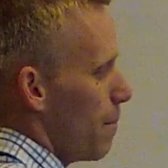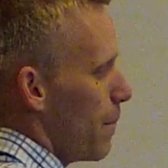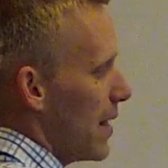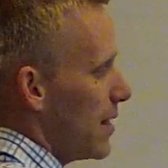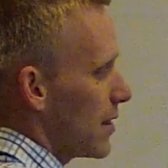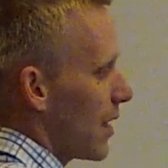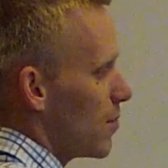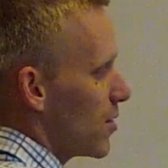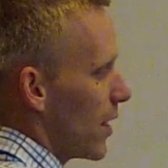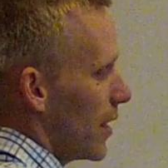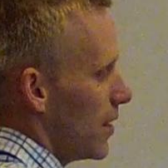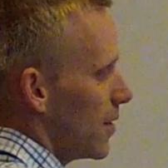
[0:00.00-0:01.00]
base
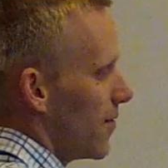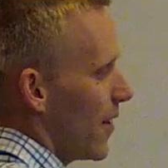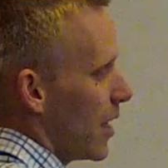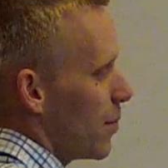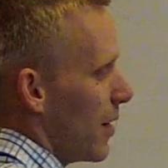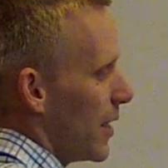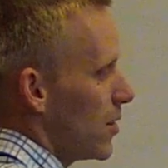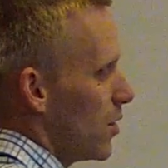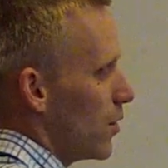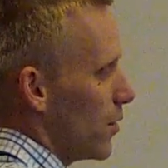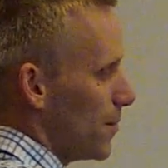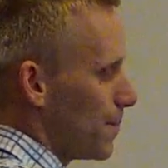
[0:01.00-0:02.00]
times height divided by
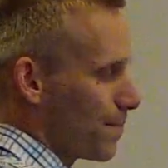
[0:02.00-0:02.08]
2. If